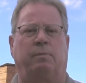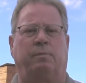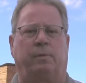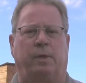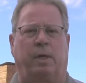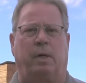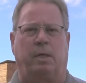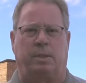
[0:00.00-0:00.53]

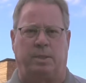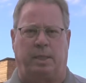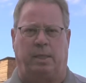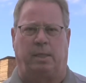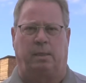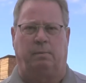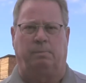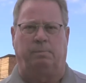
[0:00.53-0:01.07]
free of hard
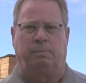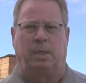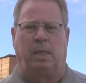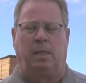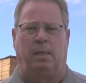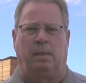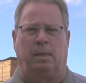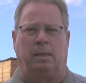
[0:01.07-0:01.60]
center,
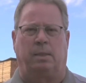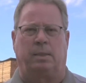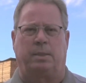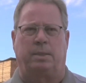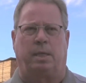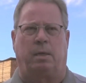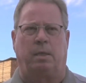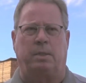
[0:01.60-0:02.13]

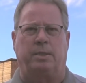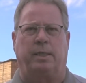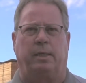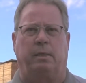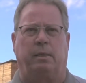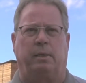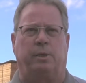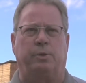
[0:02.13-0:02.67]
because the hard
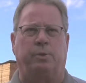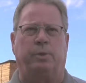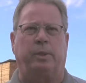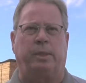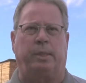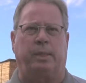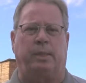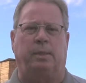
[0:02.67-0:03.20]
center of the
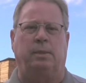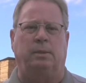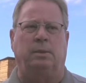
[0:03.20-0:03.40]
tree